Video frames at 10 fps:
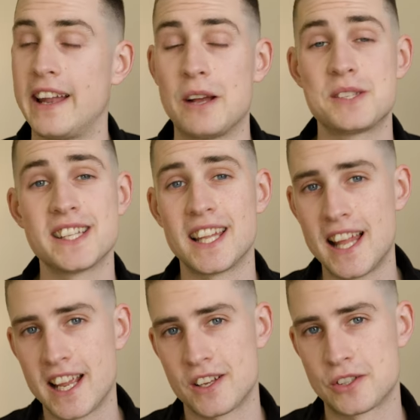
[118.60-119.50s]
And I was in the
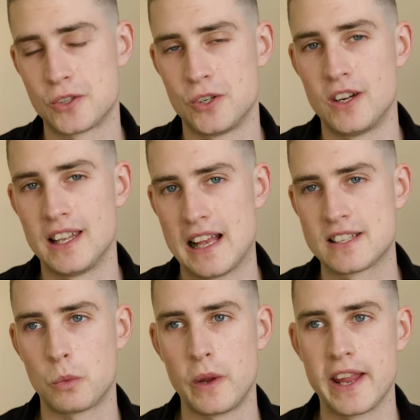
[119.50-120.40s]
Leica store
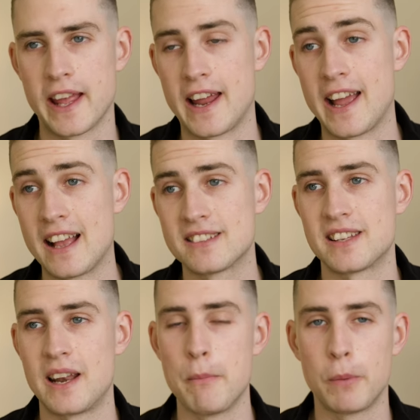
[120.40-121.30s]
last week and I
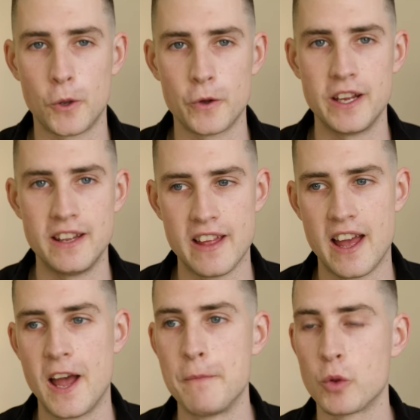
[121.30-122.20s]
asked an employee
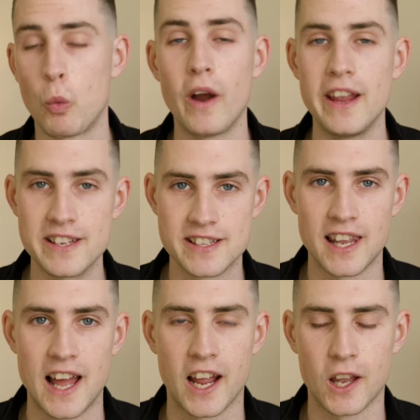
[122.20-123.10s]
there, what is the
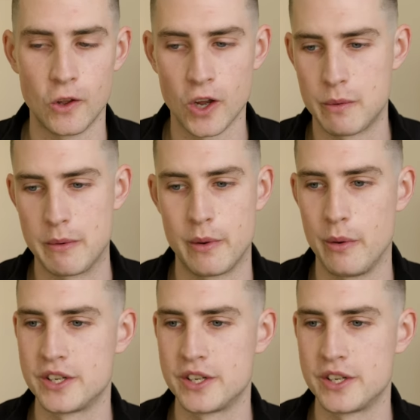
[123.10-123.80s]
Leica look, when we were